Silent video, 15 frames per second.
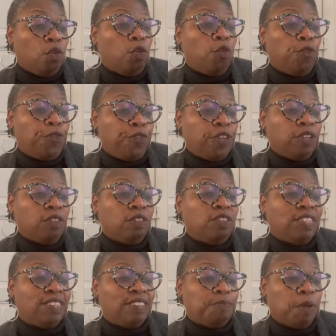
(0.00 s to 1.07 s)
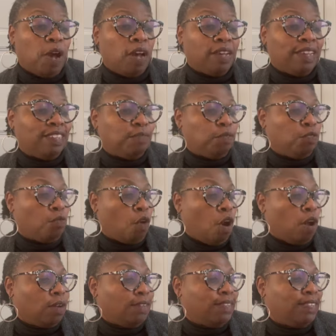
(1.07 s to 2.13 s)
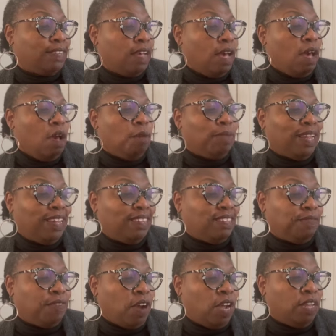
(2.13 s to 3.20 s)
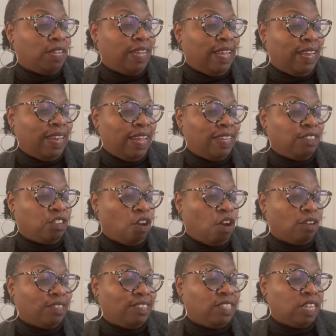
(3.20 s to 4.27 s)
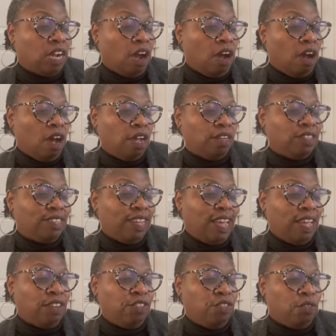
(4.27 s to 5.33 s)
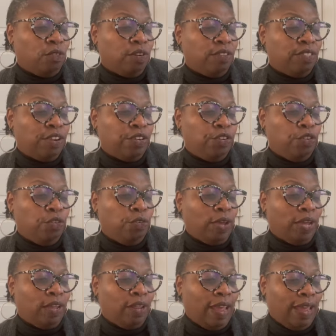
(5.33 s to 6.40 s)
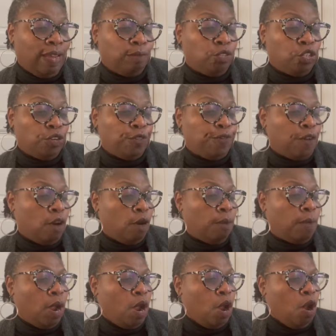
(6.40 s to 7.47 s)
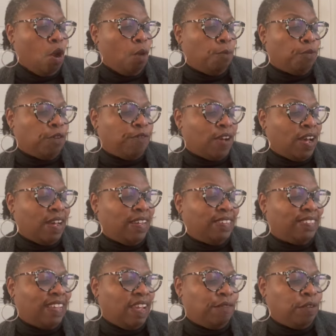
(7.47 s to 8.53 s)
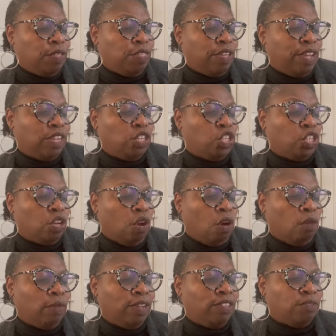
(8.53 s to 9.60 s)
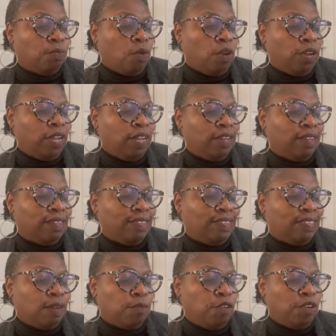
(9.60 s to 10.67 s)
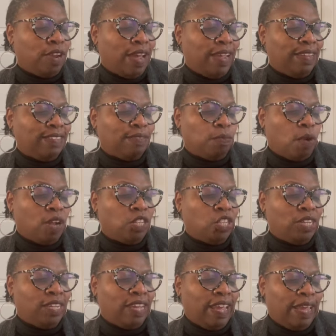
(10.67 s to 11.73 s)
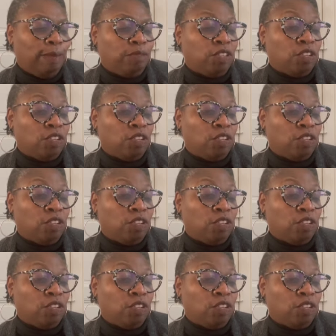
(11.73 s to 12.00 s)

fills his pockets with rocks, plays the violin, and talks to God. To Eleanor, their New Hampshire farm provides everything she always wanted, summer nights watching Cam's